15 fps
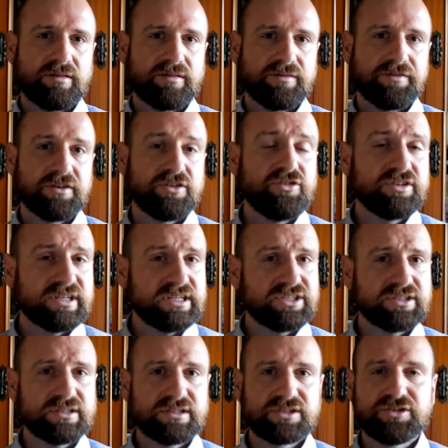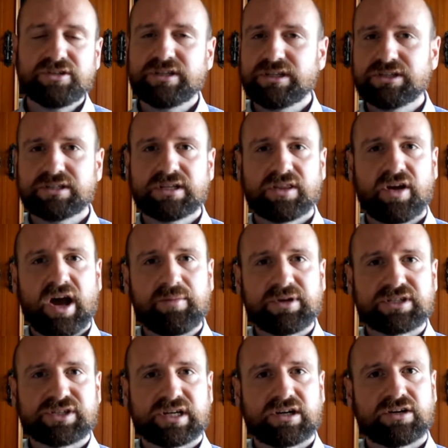For new teachers to the
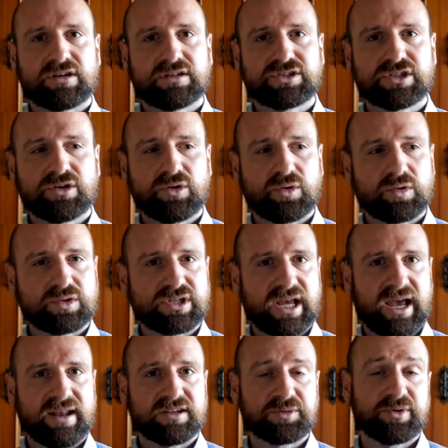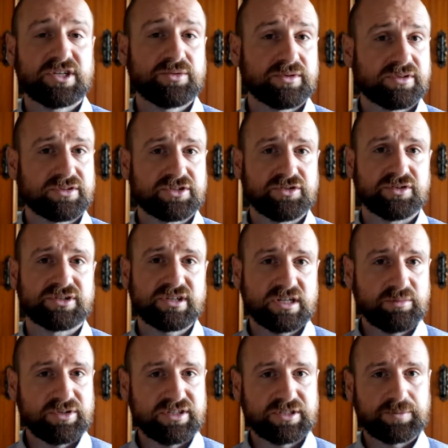IB Psychology course, and especially with this new
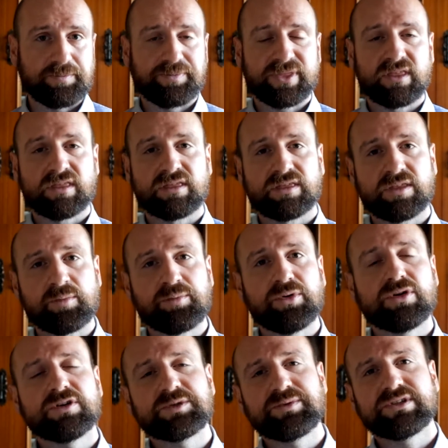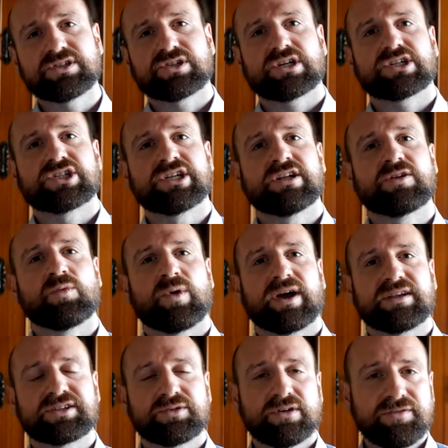syllabus, the book has been structured in a
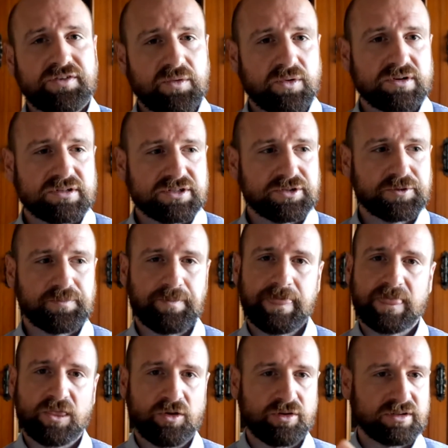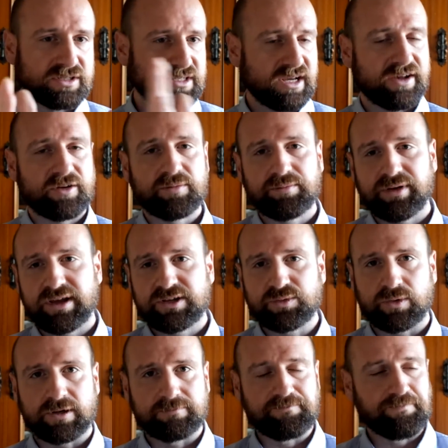way, so if you wanted to, you could start on page
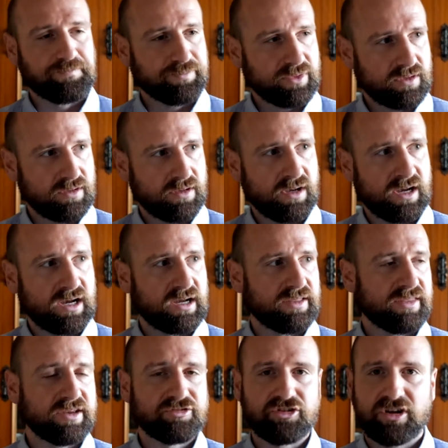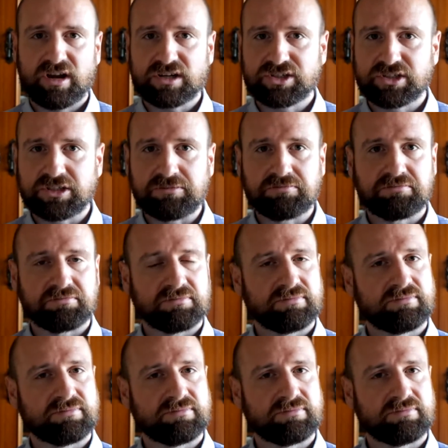1, the introduction,